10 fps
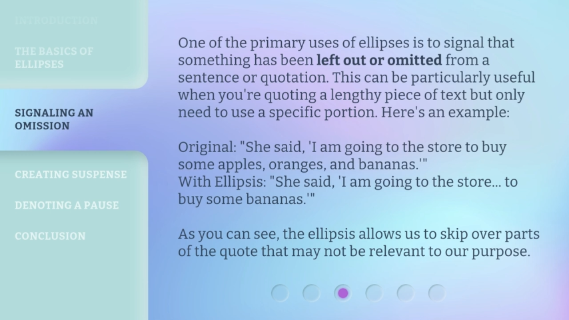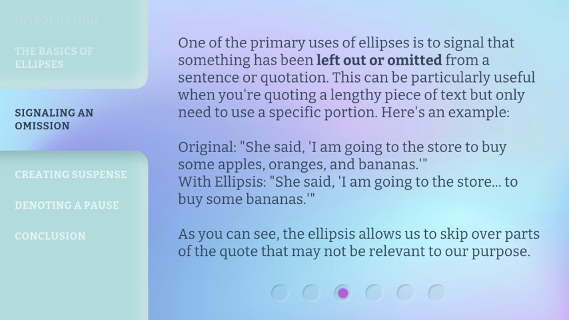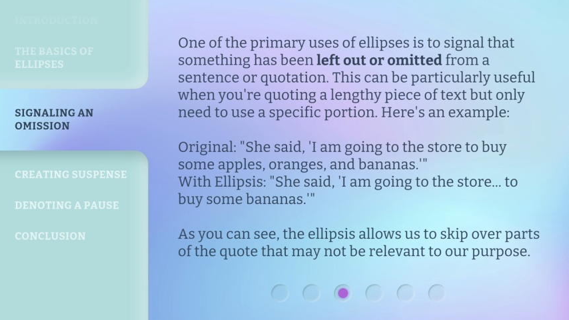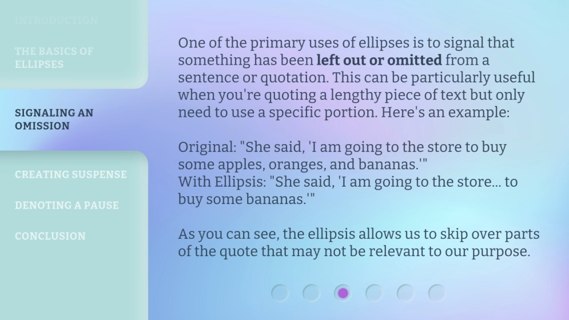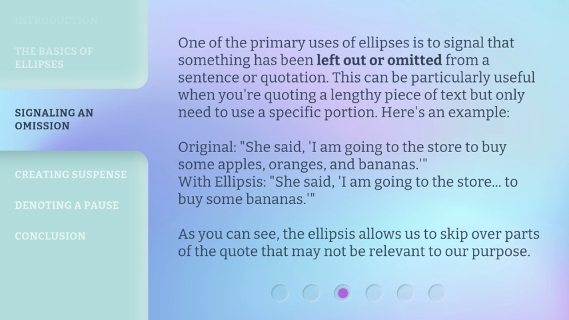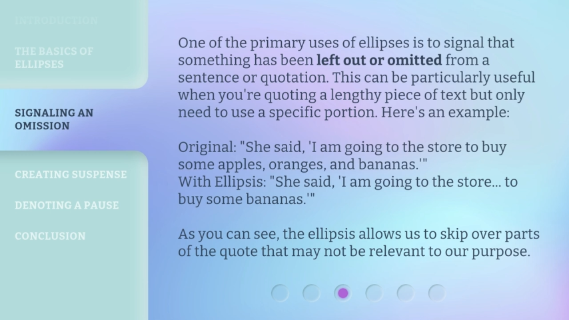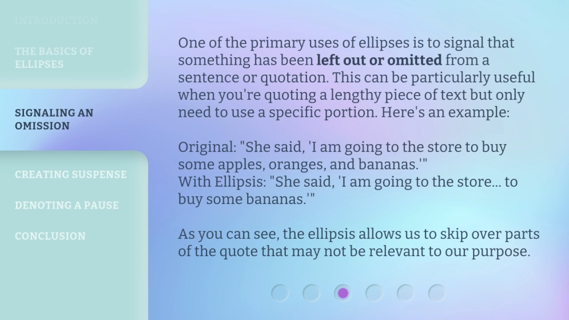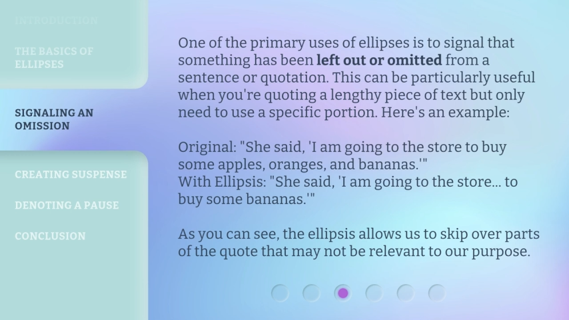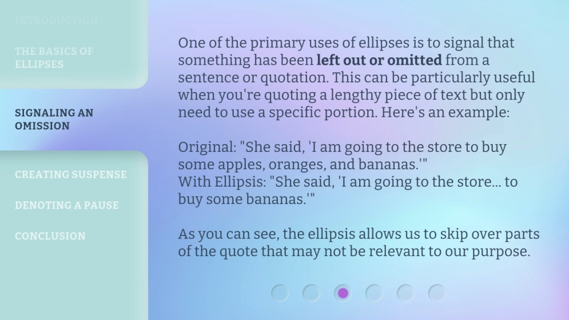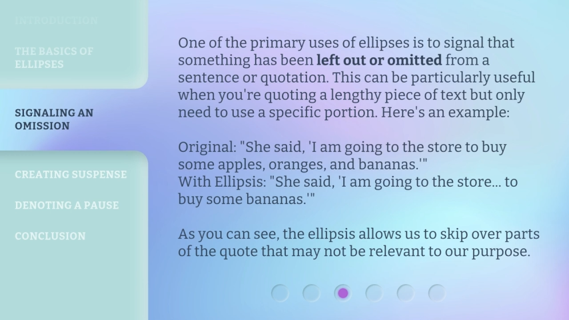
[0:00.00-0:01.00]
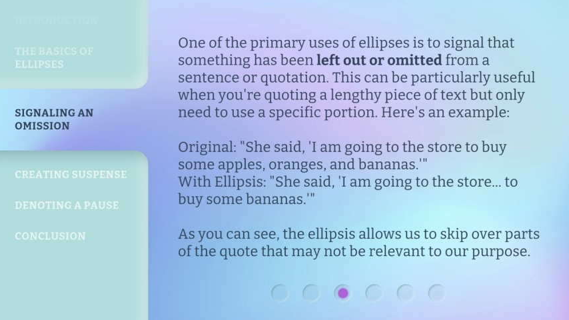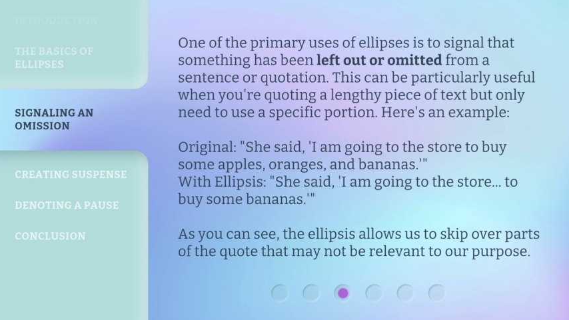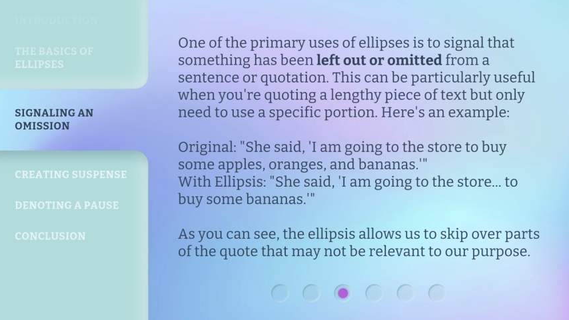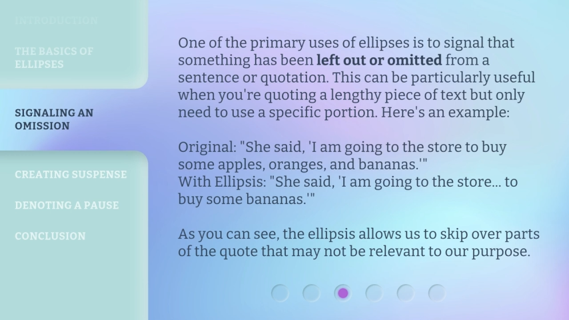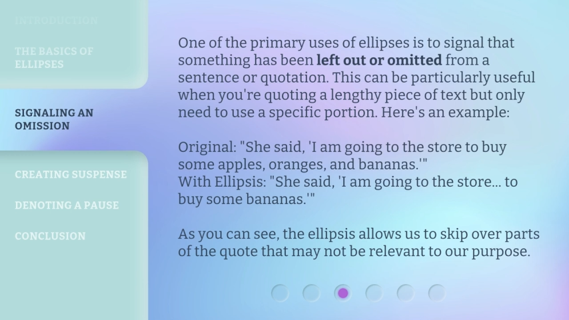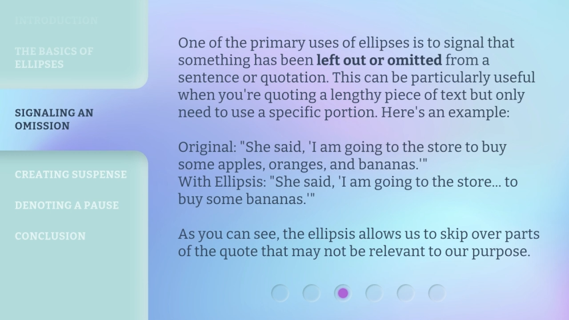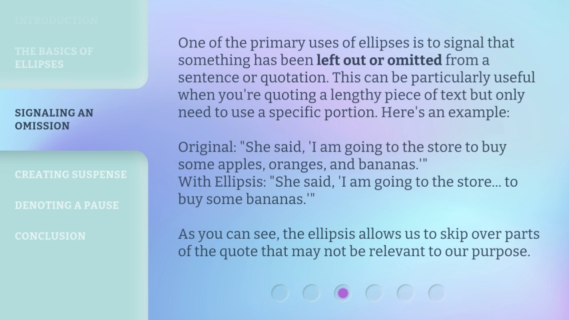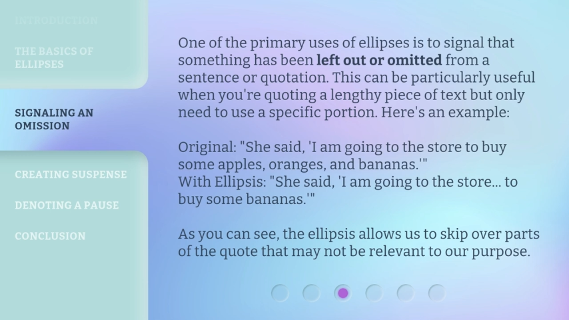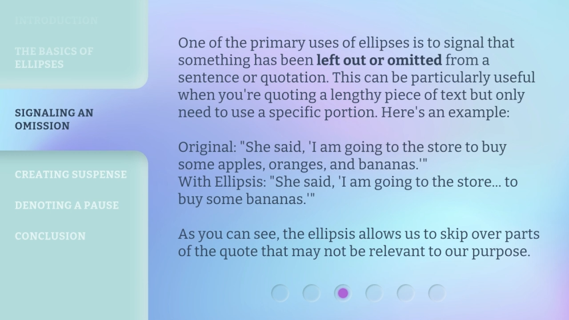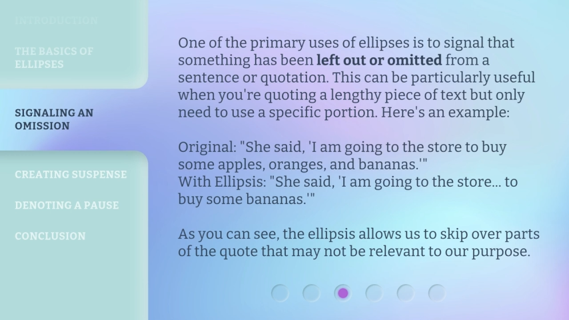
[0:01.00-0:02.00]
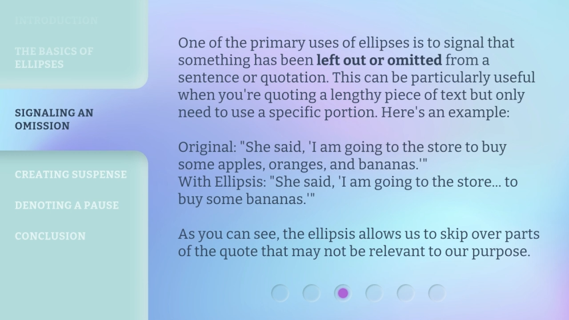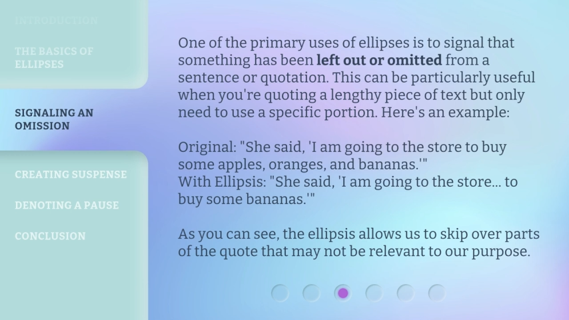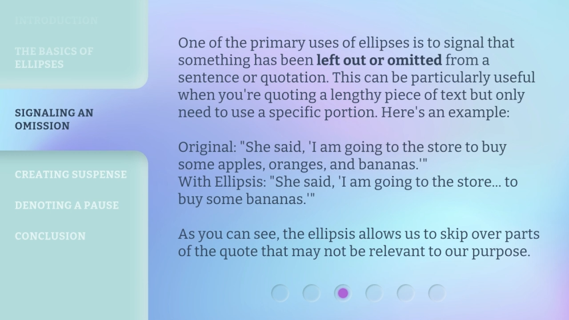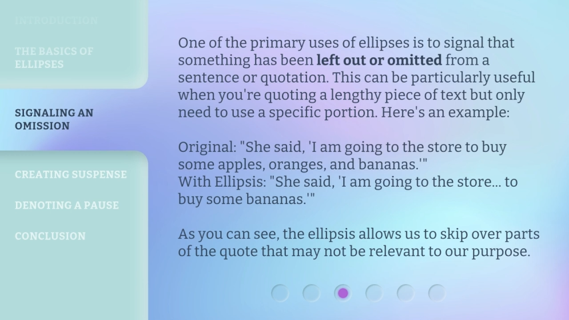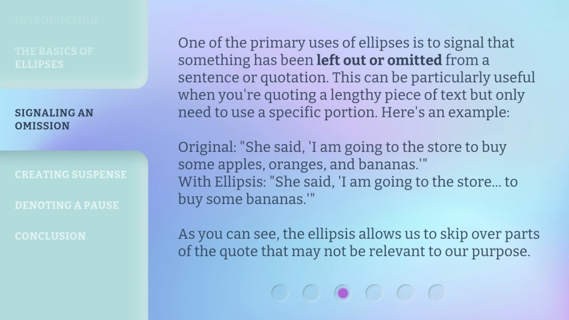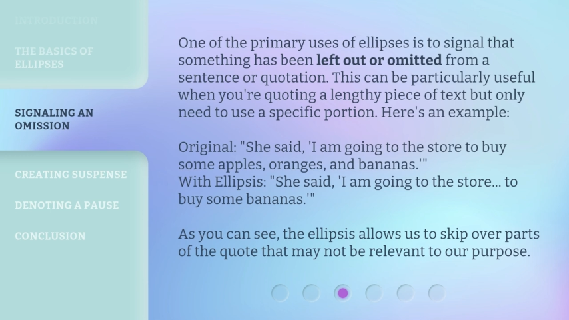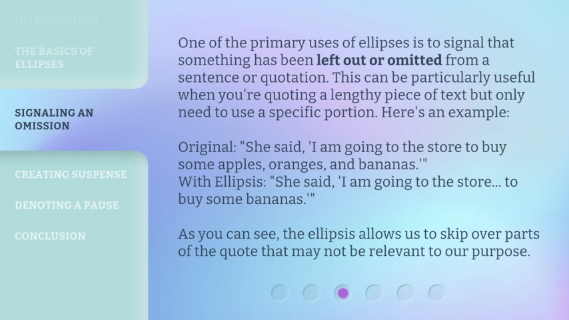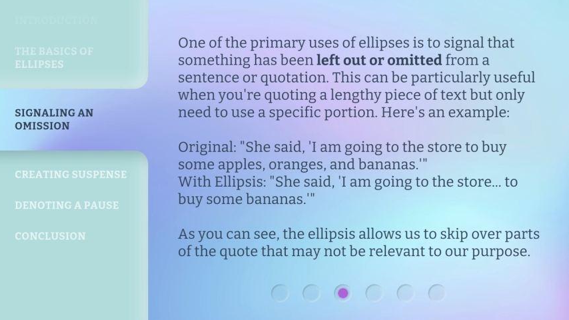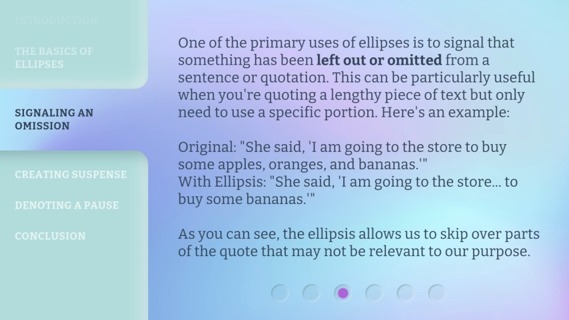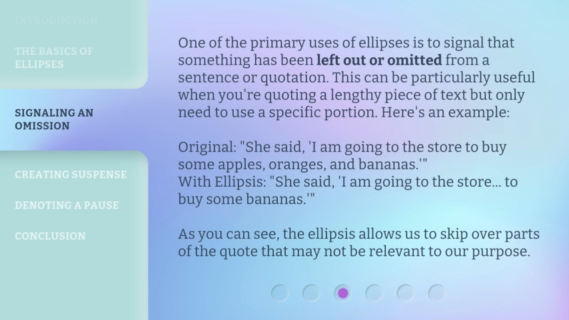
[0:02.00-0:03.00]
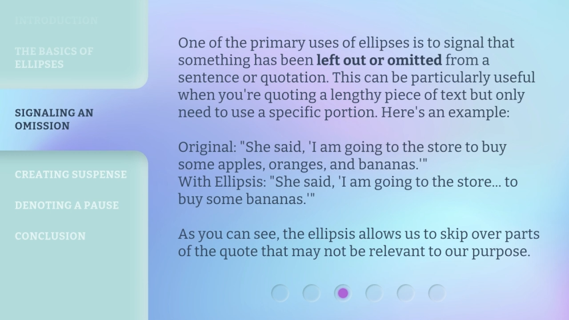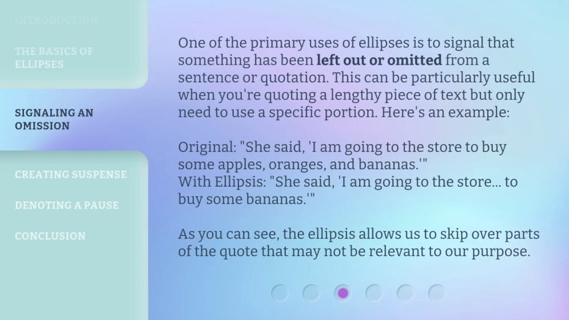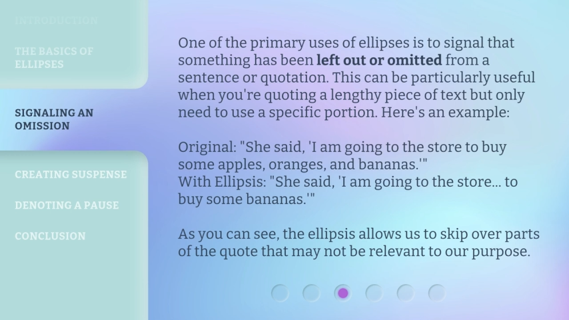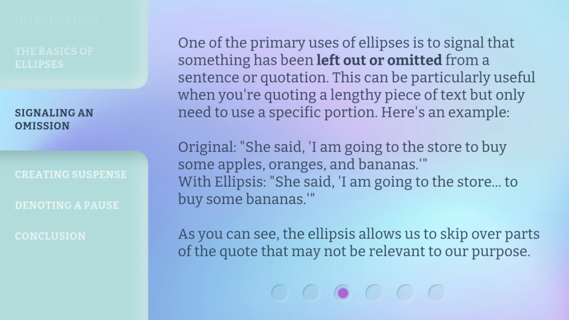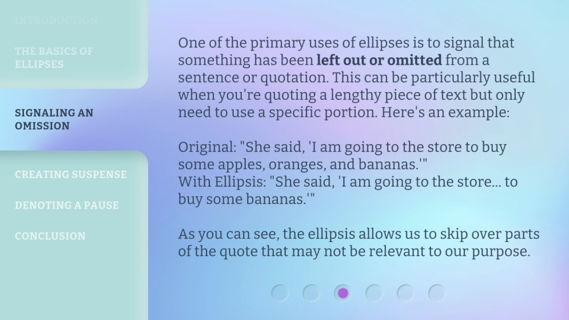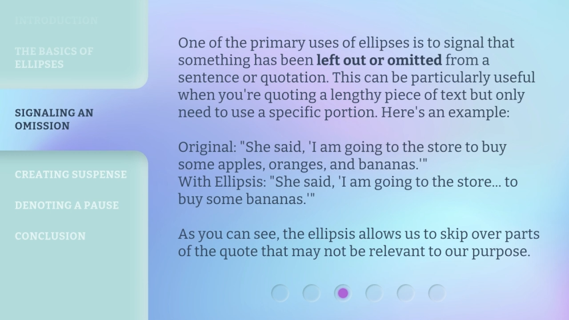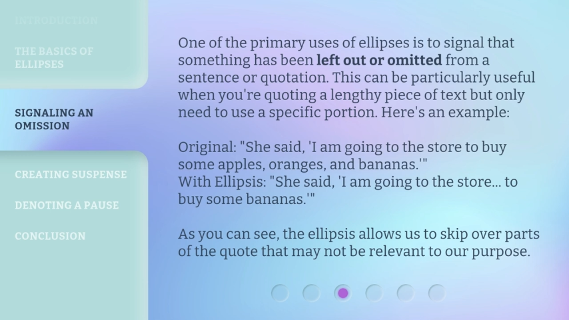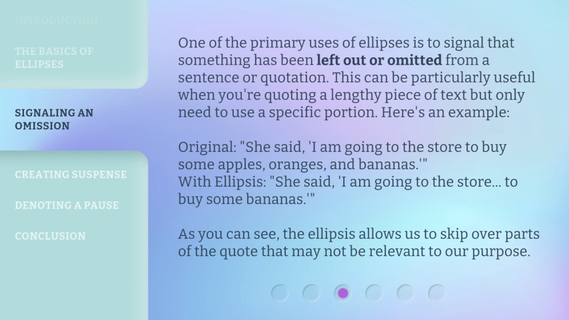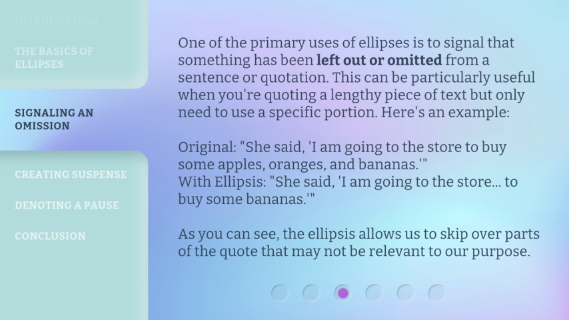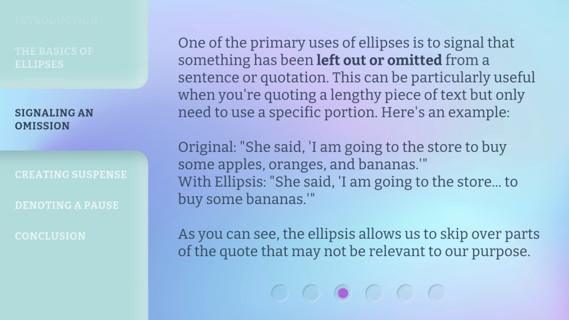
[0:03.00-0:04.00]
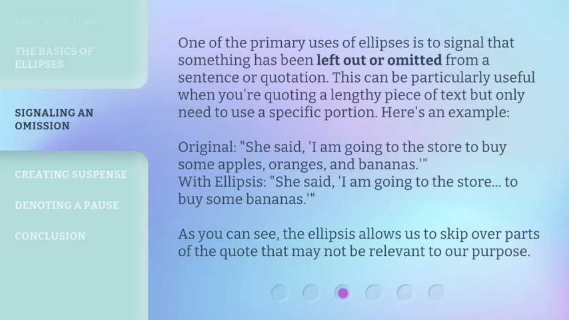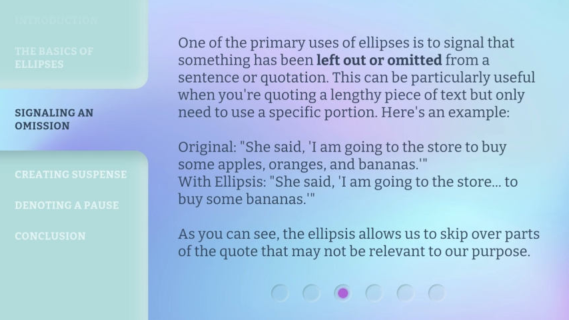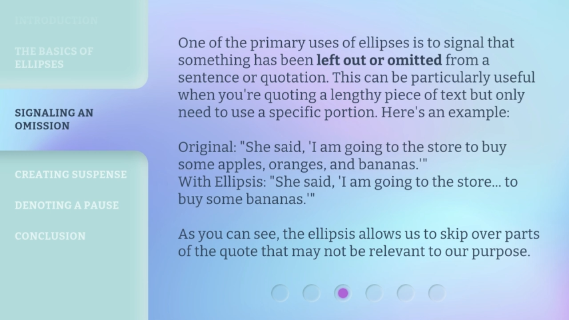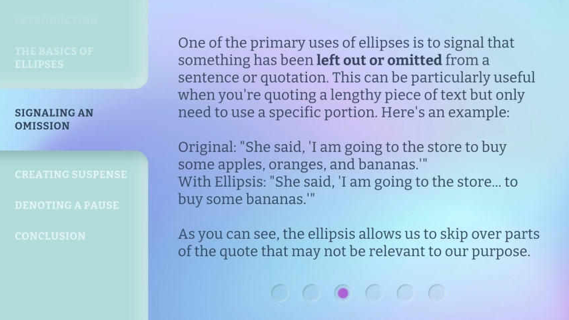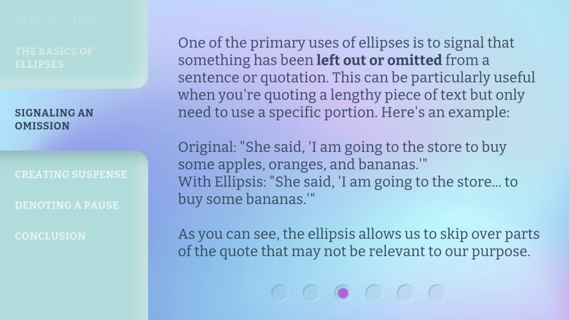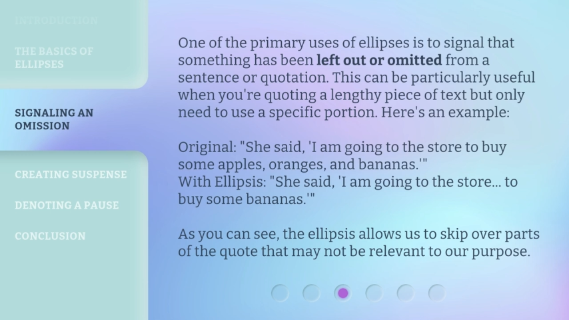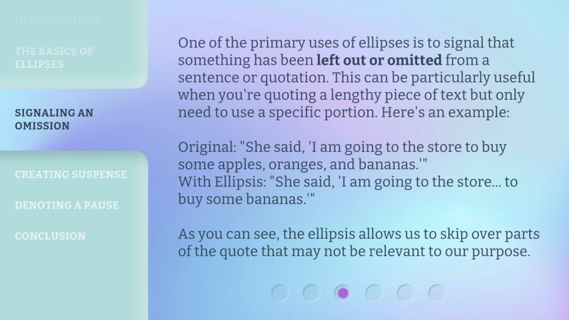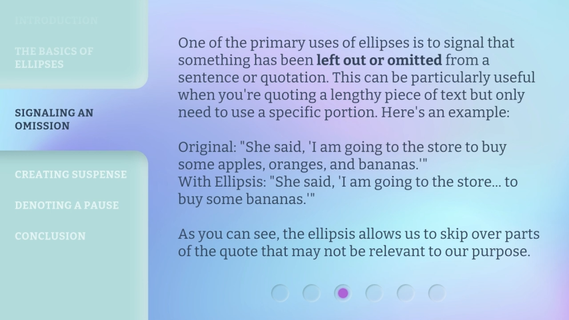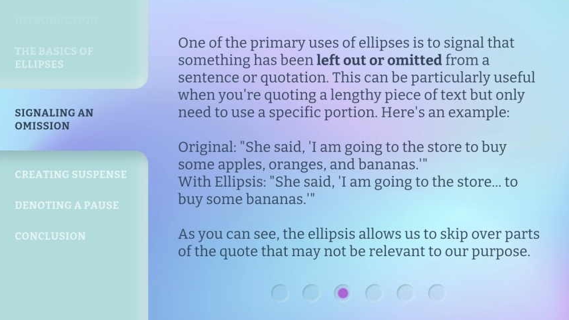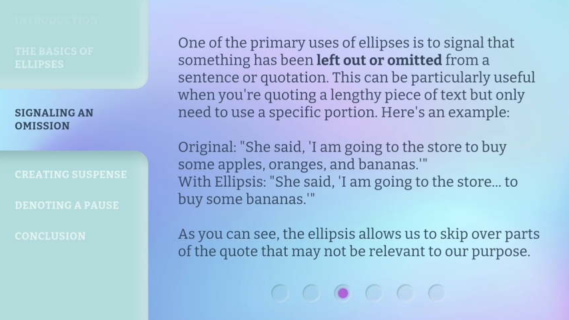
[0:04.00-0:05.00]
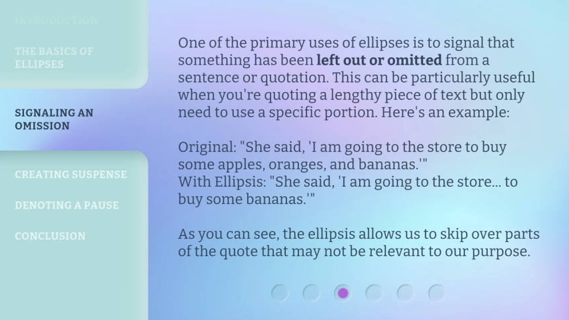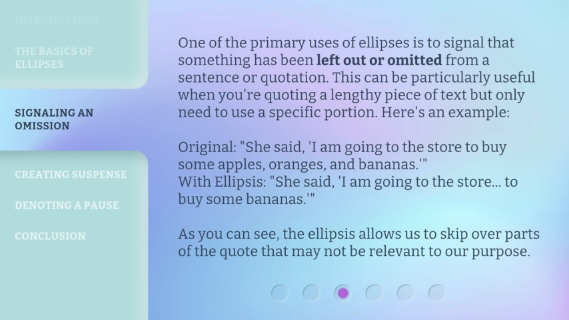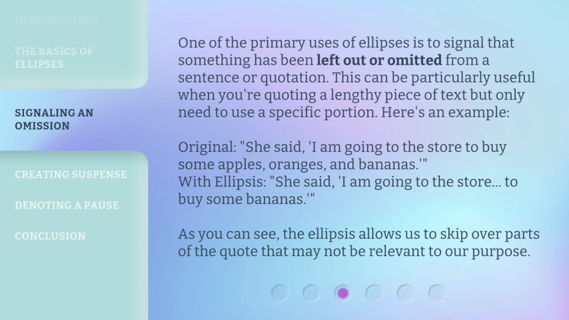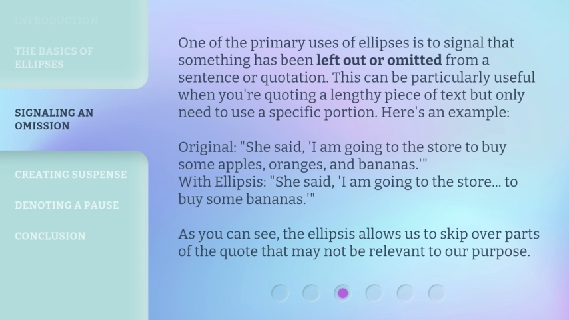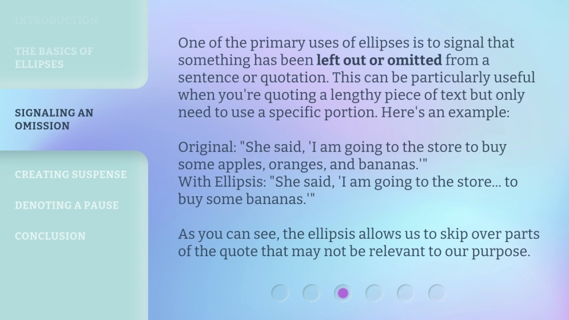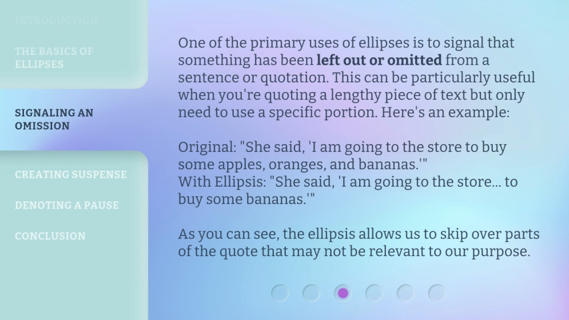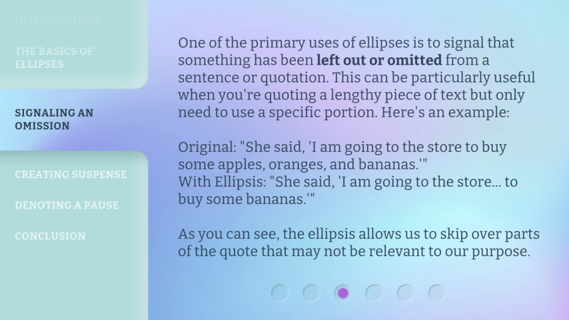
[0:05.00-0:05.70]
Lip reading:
[unreadable: no face in view]